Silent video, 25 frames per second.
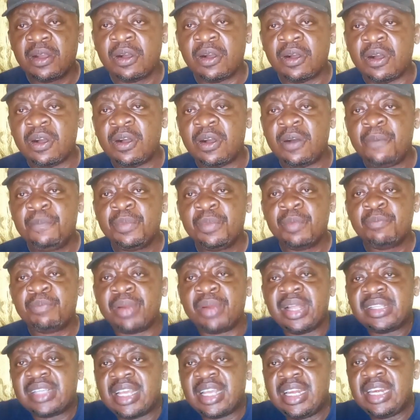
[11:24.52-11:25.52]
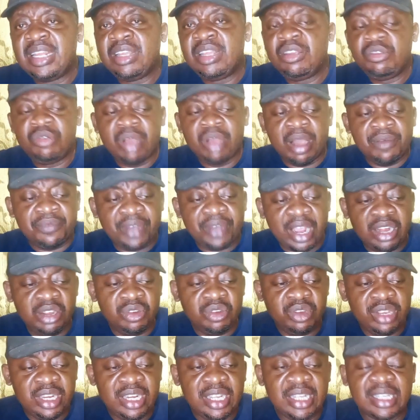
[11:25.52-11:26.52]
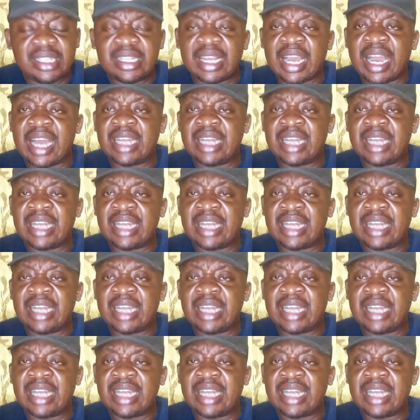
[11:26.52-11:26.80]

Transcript: or presently you are valuing it